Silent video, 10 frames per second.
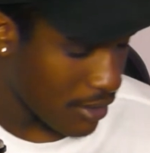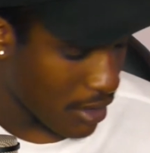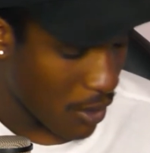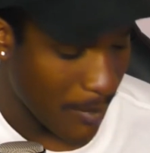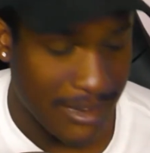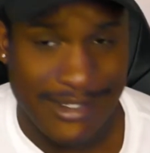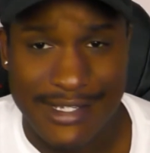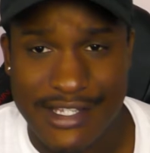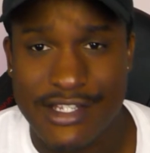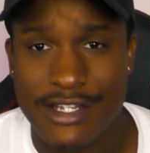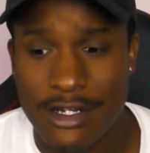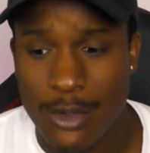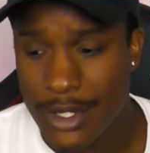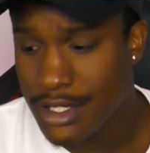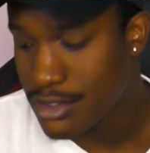know I'm a sincere
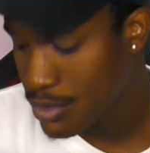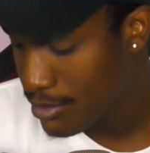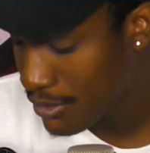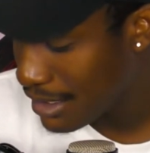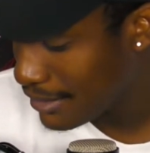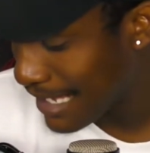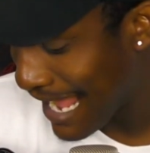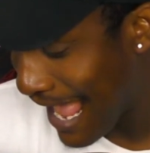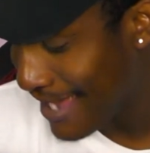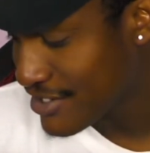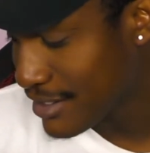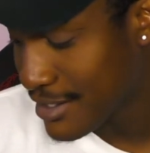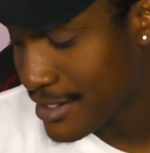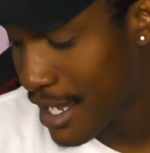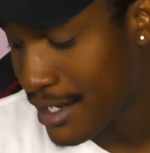YouTuber. Like, I actually
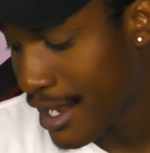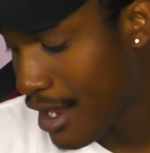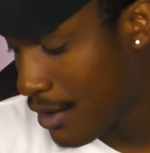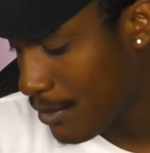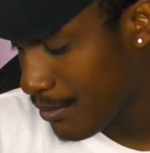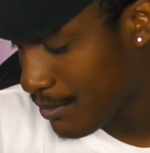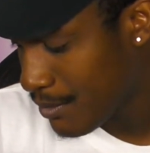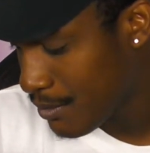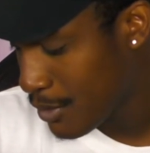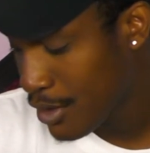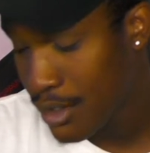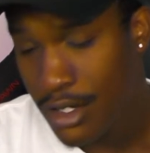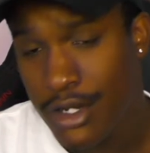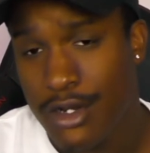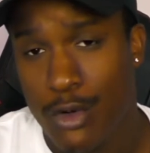sat down.
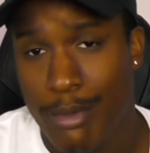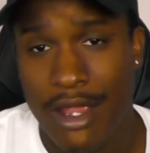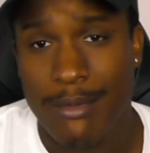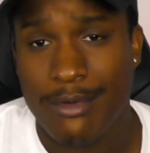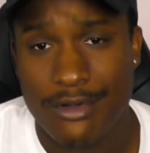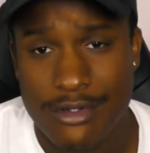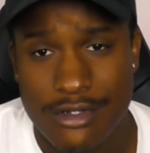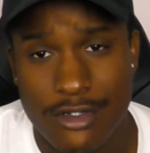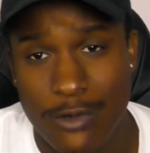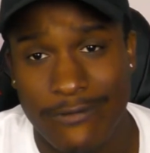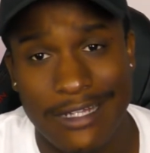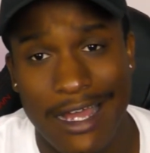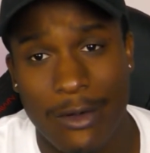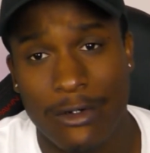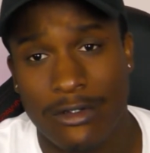No papers, no
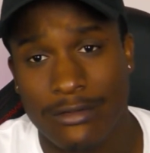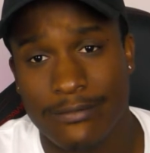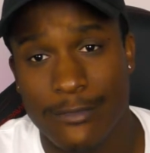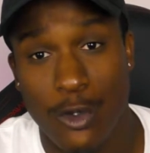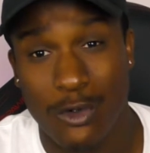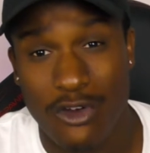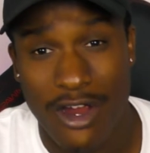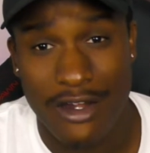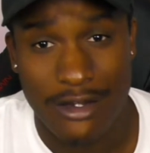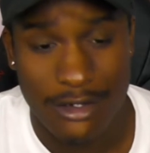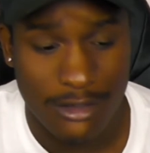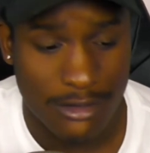flour, no grinder.